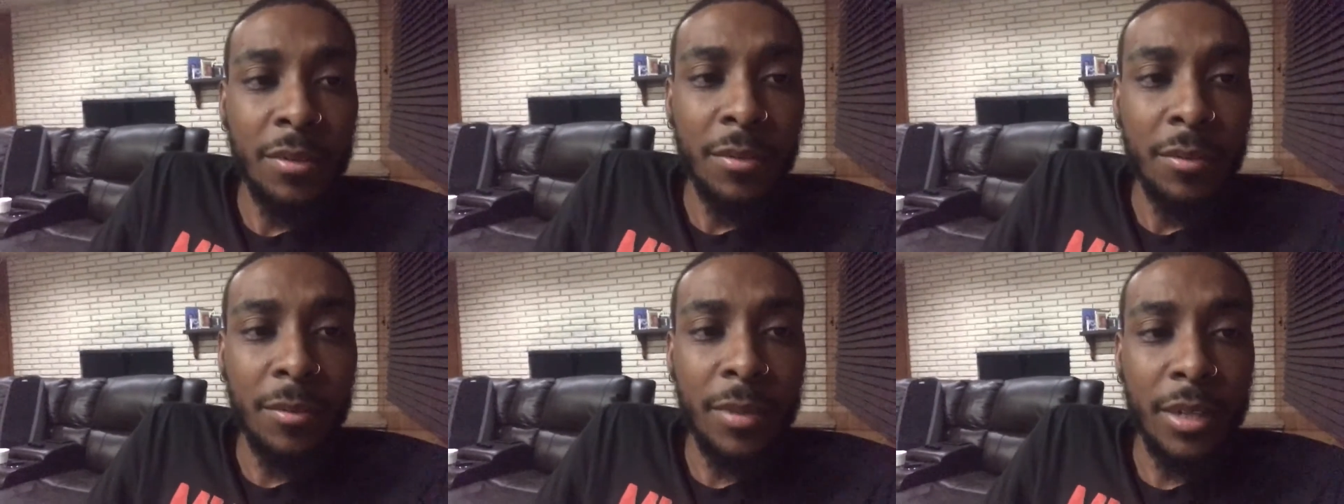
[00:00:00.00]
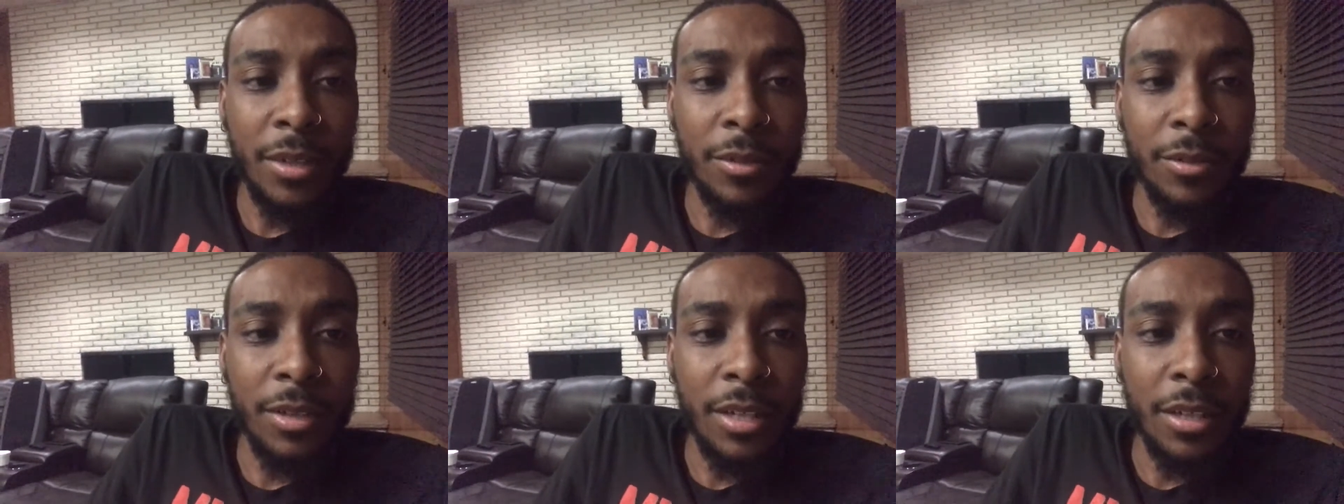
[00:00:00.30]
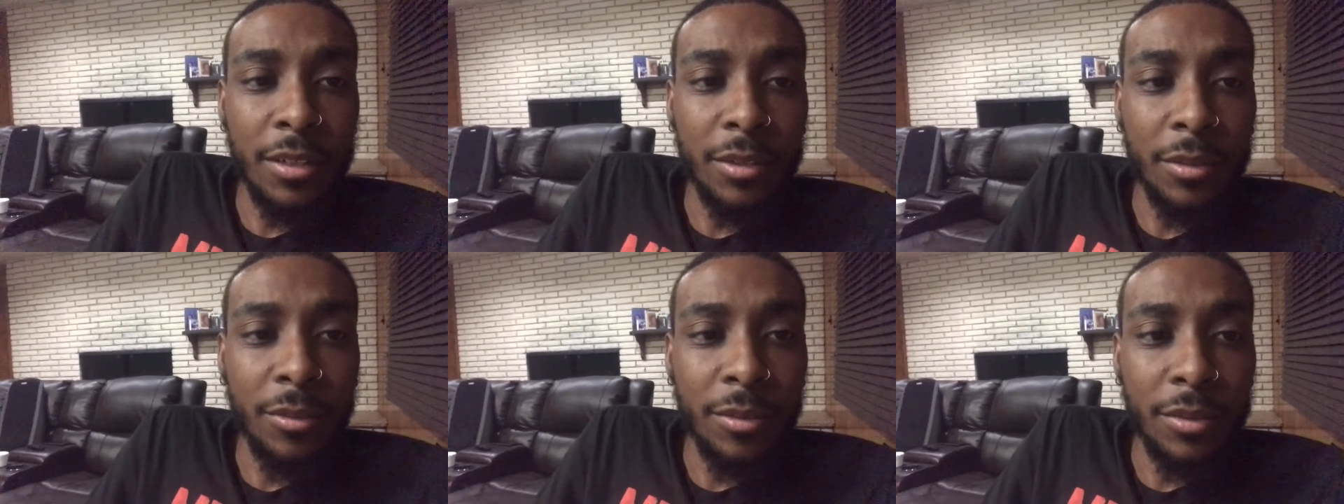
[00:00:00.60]
Michael
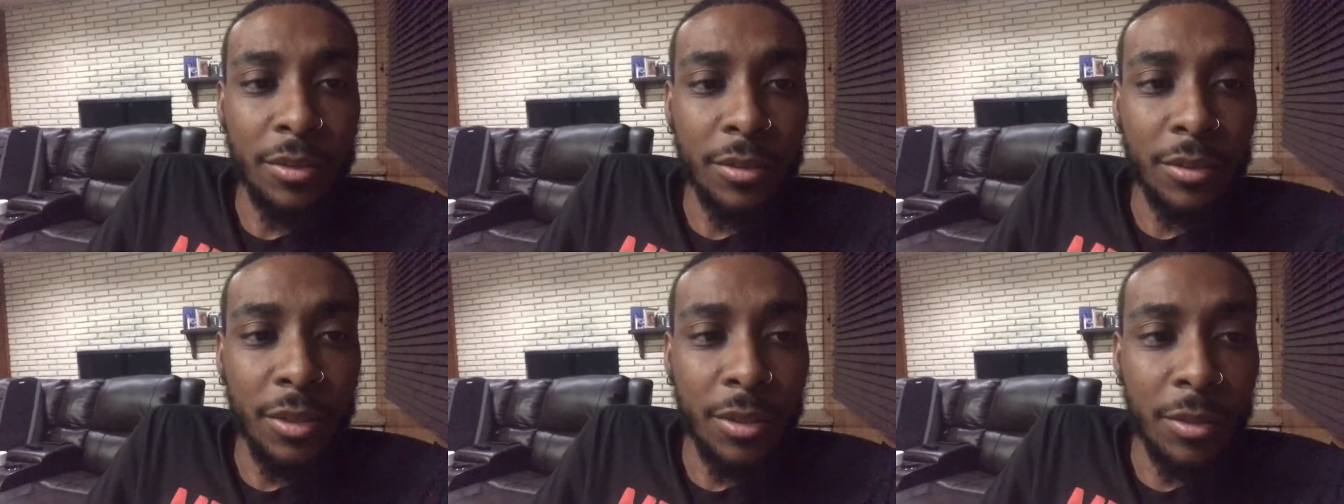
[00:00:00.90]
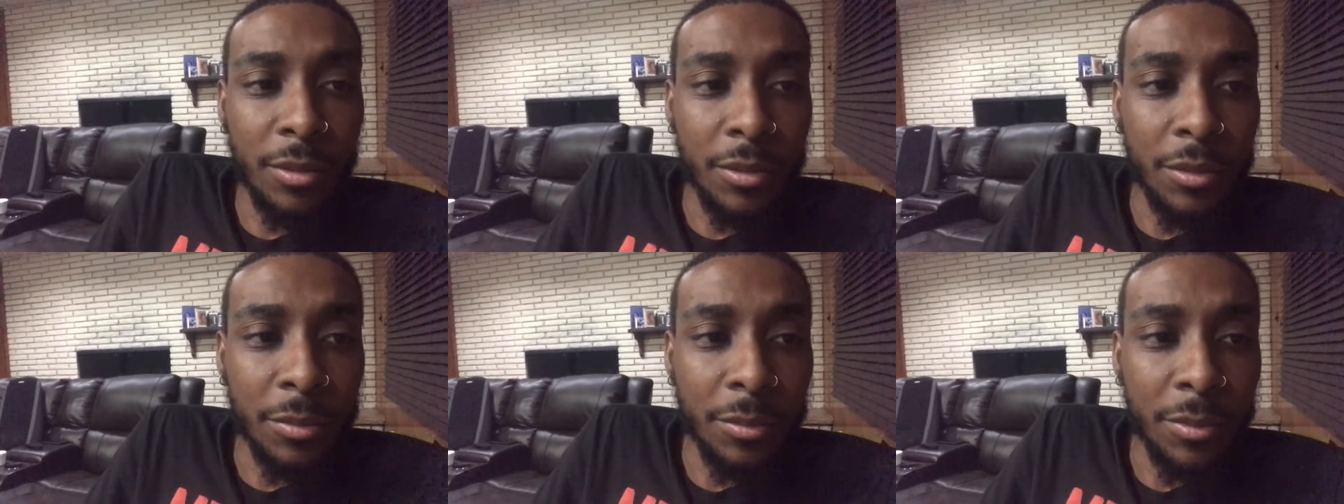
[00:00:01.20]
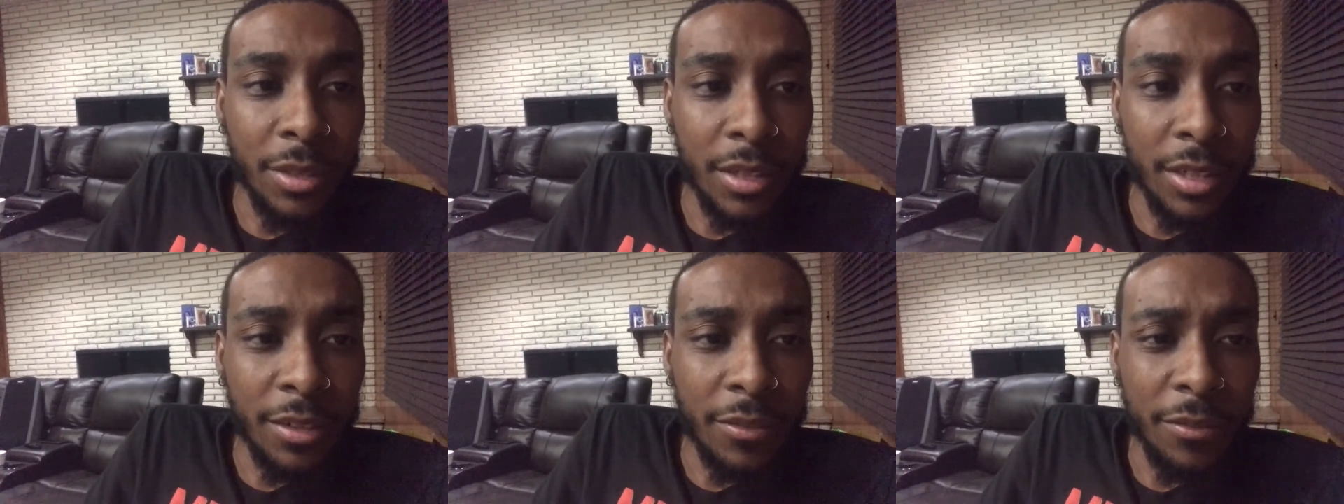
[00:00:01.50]
Jackson was a troll to
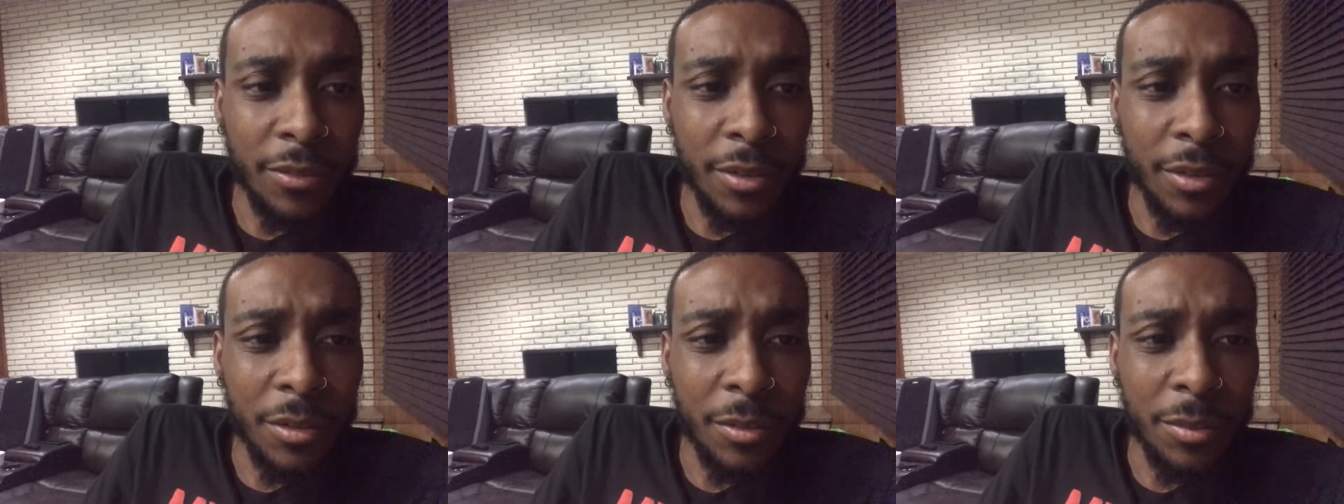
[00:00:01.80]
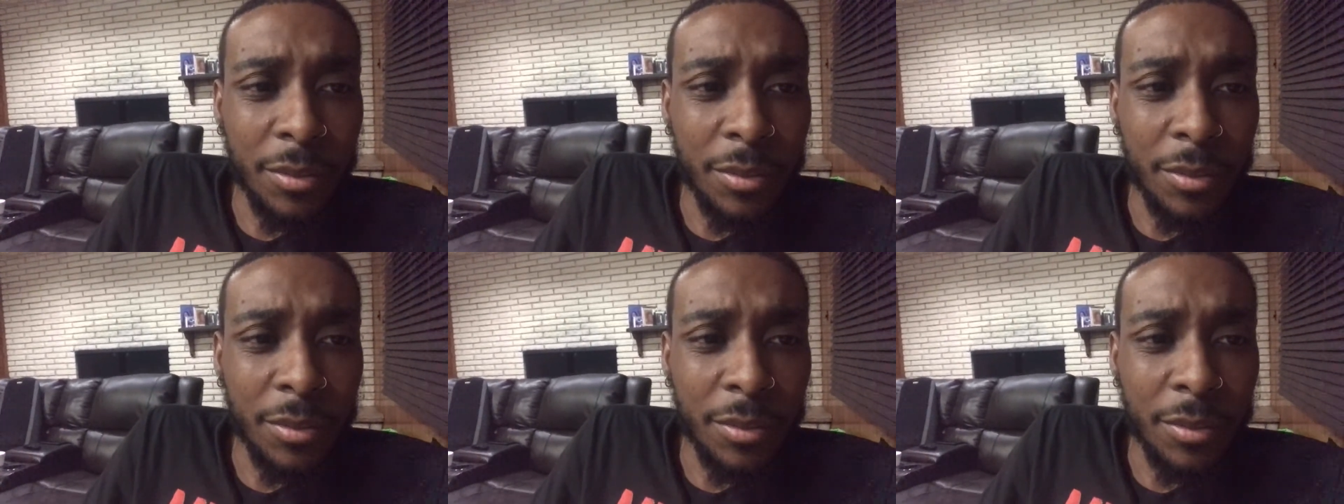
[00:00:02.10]
me at first,